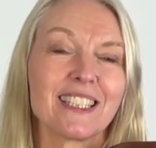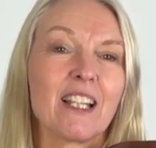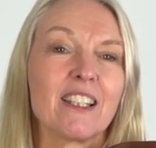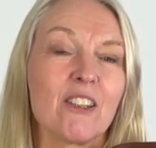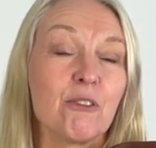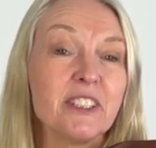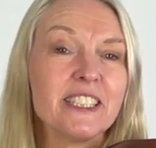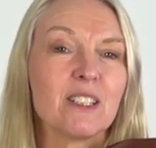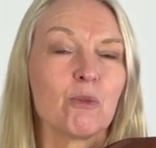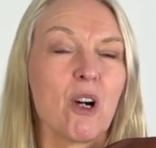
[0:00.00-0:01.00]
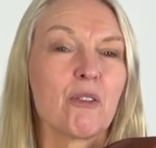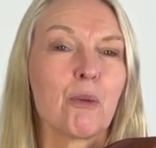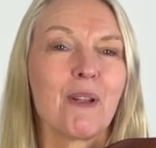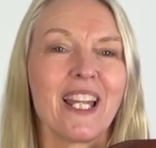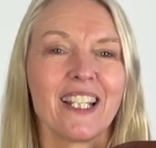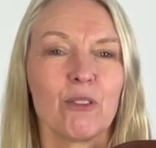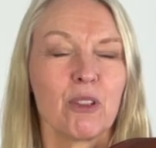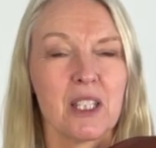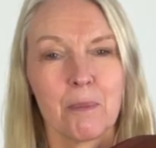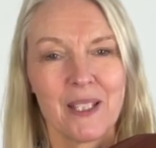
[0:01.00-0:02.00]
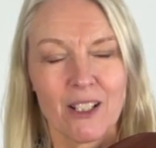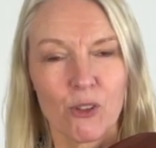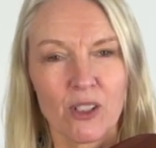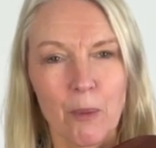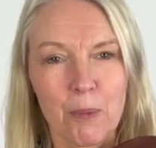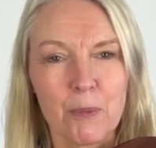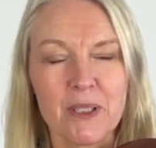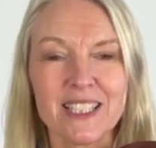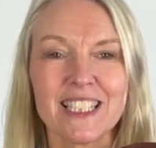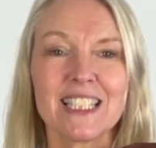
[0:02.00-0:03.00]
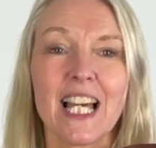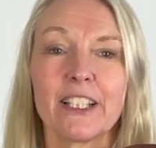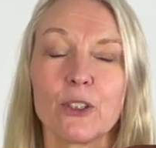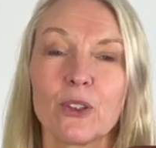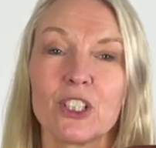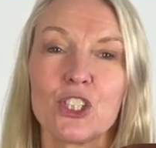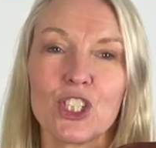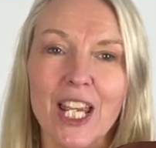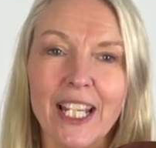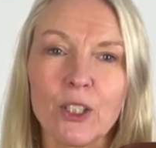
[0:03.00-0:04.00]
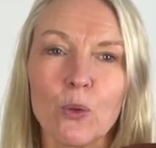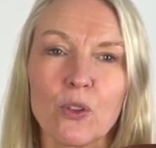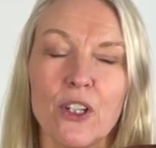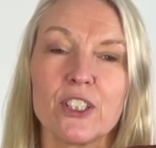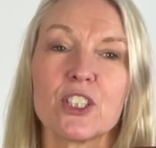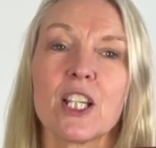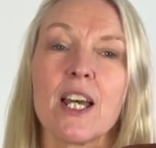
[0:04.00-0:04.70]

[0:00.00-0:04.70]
And the reason why we're playing it with a piano accompaniment is that you can check your notes